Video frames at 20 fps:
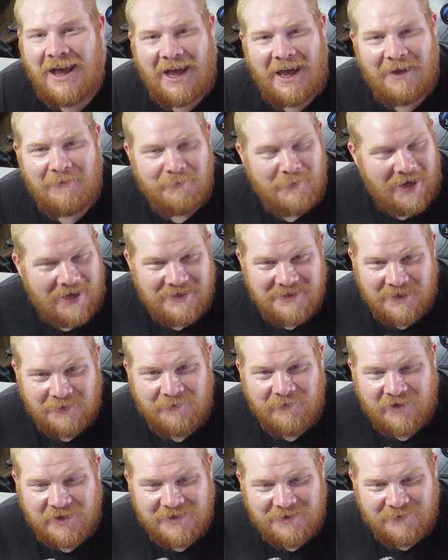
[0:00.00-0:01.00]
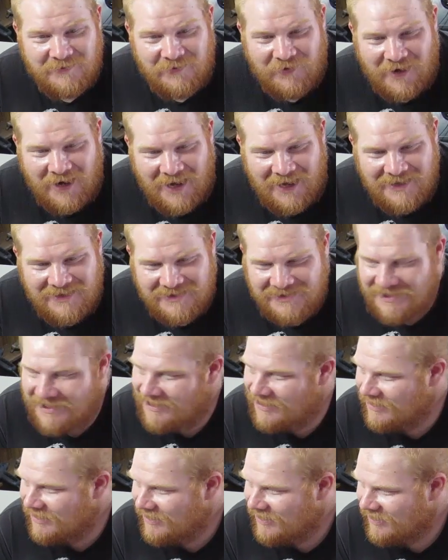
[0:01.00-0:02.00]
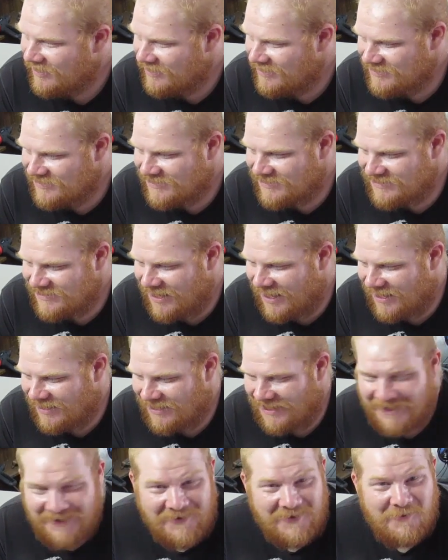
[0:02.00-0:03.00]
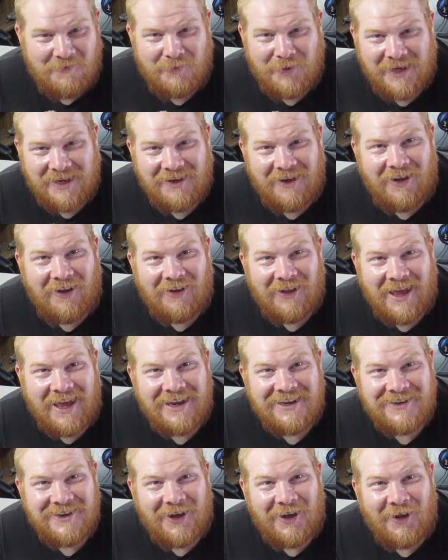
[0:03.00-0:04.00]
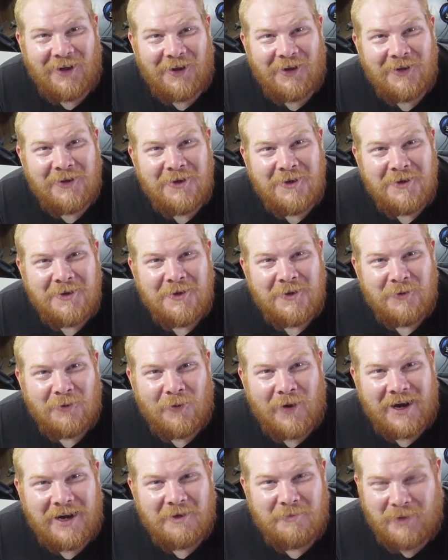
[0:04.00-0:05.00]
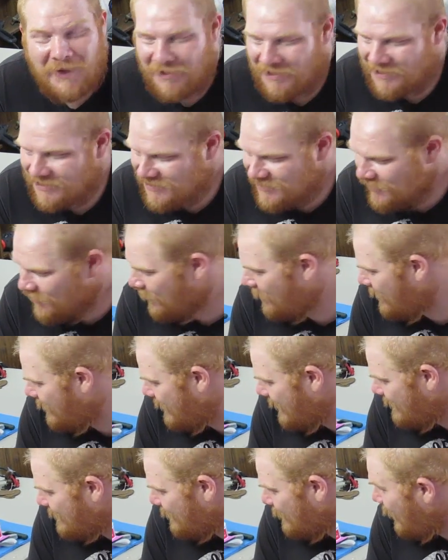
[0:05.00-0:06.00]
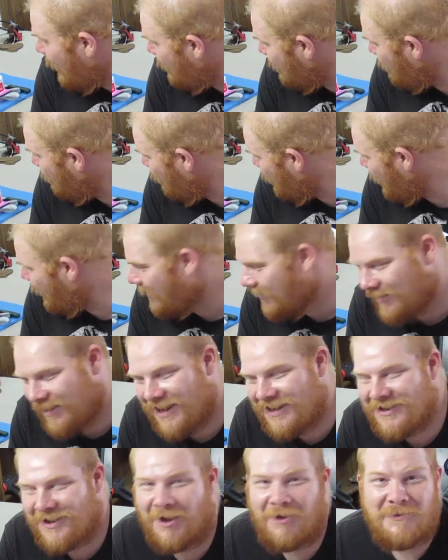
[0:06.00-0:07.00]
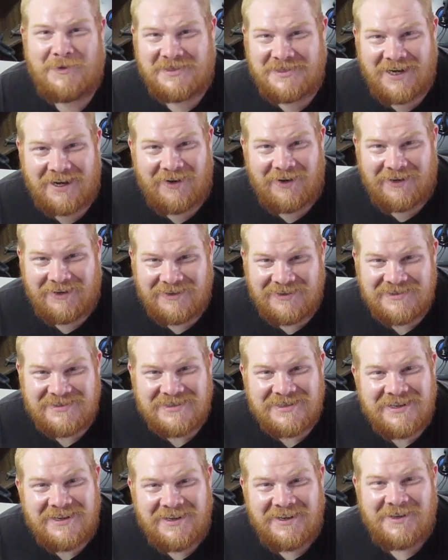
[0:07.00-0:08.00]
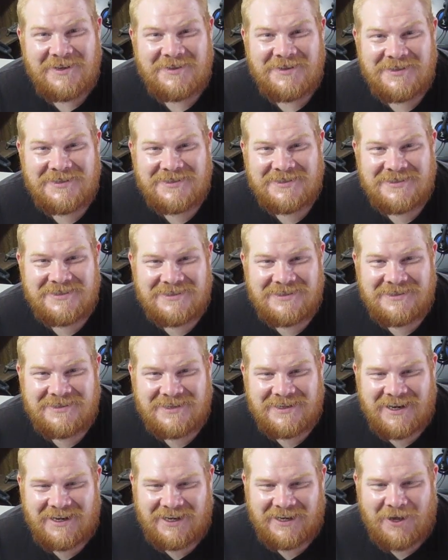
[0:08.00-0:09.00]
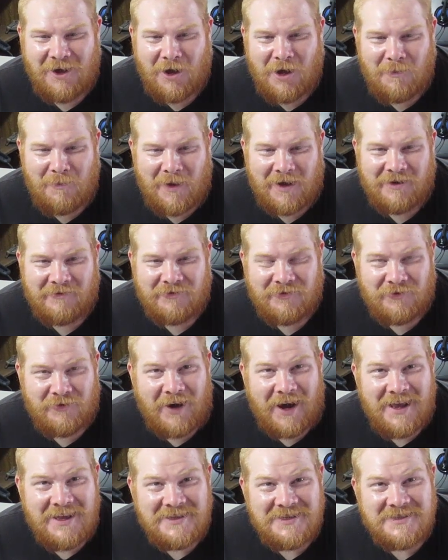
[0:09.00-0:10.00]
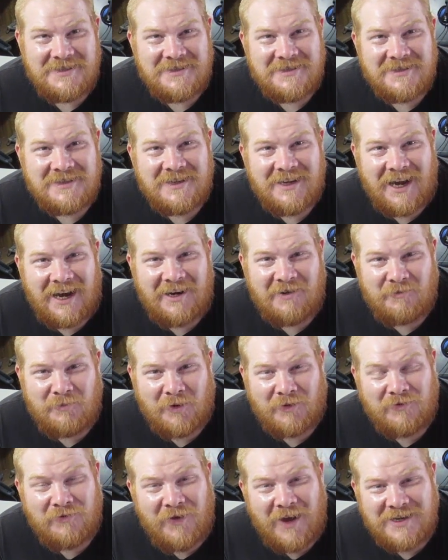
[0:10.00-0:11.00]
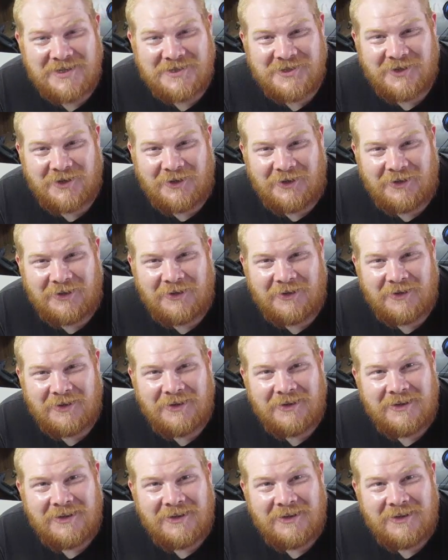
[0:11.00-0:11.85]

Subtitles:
I've made some for some friends. This is not, like, the be-all, end-all way to build a sword. These are not the be-all, end-all materials. This is going to go up on a friend's kind of professional